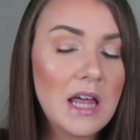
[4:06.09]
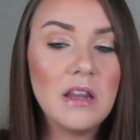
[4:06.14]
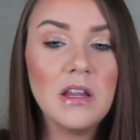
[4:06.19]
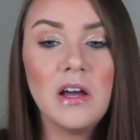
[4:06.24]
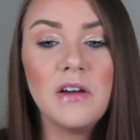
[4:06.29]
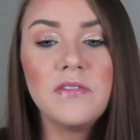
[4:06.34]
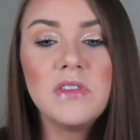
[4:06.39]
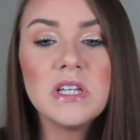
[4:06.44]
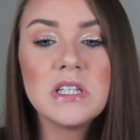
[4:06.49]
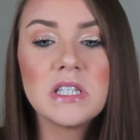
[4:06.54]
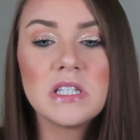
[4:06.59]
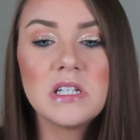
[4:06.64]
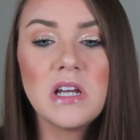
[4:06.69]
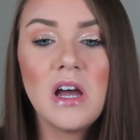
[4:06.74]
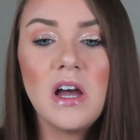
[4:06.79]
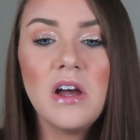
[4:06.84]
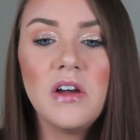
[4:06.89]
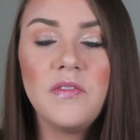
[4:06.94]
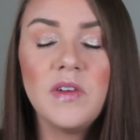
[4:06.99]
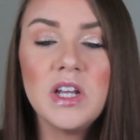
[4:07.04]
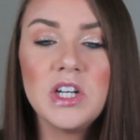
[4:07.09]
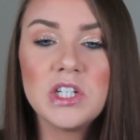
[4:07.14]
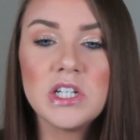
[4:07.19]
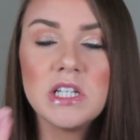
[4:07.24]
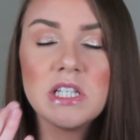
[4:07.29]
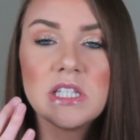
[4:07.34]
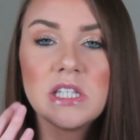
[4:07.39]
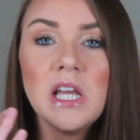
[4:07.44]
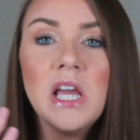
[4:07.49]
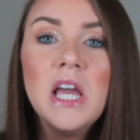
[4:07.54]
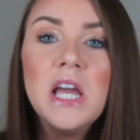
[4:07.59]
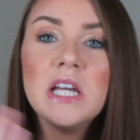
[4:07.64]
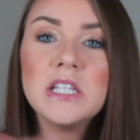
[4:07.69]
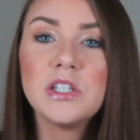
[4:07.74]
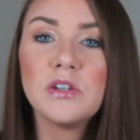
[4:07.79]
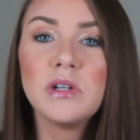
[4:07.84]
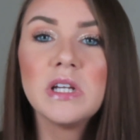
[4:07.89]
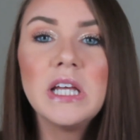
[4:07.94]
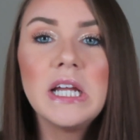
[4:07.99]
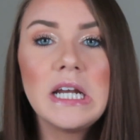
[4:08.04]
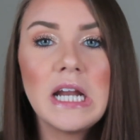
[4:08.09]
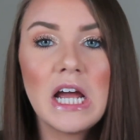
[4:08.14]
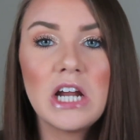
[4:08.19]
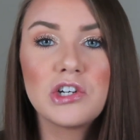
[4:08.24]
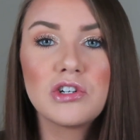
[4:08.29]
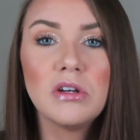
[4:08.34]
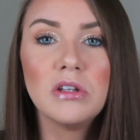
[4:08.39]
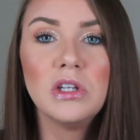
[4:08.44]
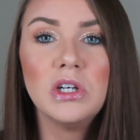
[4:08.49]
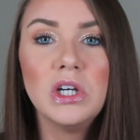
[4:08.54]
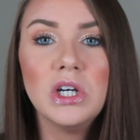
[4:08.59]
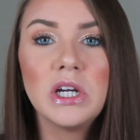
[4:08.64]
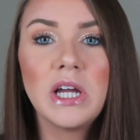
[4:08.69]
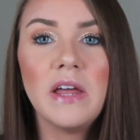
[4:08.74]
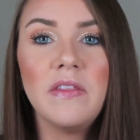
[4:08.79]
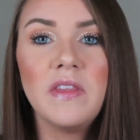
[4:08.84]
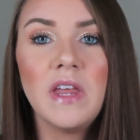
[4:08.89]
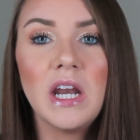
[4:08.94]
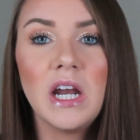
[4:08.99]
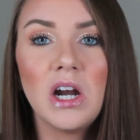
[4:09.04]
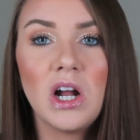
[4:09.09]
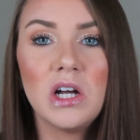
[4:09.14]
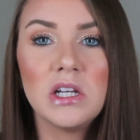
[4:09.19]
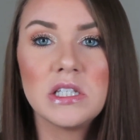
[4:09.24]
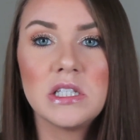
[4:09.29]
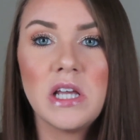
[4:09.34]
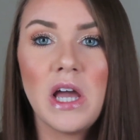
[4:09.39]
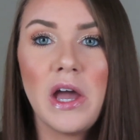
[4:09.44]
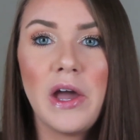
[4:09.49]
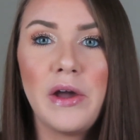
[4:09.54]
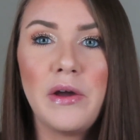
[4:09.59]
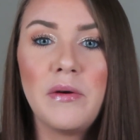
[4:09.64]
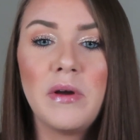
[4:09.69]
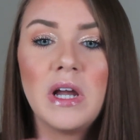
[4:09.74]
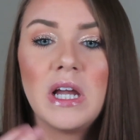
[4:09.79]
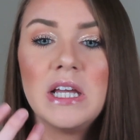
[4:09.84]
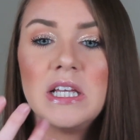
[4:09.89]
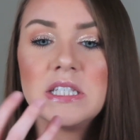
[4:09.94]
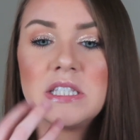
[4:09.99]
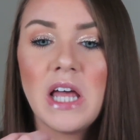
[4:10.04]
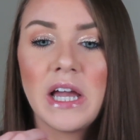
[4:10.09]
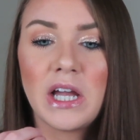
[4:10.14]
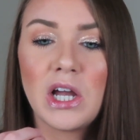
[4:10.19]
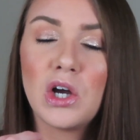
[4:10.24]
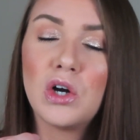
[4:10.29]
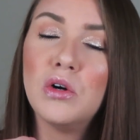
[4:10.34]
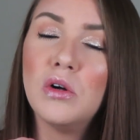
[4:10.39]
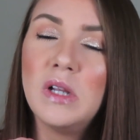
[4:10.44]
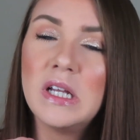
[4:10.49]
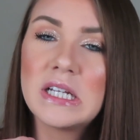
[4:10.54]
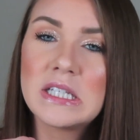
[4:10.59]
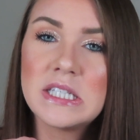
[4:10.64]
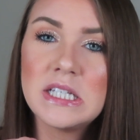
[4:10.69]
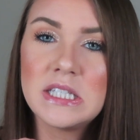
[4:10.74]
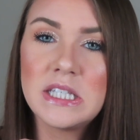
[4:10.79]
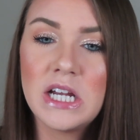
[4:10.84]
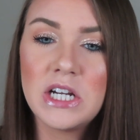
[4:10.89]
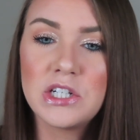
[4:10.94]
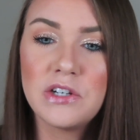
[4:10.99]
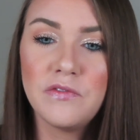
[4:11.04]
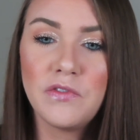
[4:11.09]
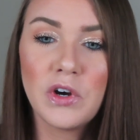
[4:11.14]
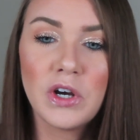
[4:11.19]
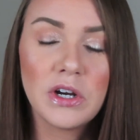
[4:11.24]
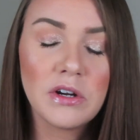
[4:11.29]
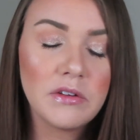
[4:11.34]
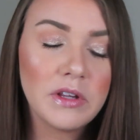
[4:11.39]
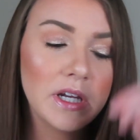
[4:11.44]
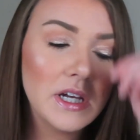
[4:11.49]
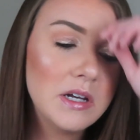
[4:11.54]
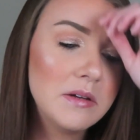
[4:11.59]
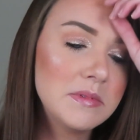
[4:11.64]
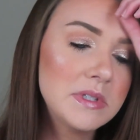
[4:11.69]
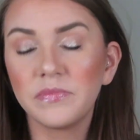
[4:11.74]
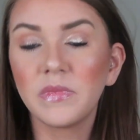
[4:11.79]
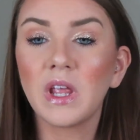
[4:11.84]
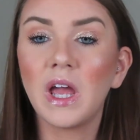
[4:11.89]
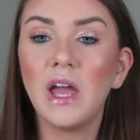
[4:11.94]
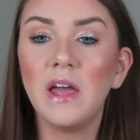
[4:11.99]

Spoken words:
I love this stuff. It just is a really natural look, and then it also is like a cooling sensation for your lips.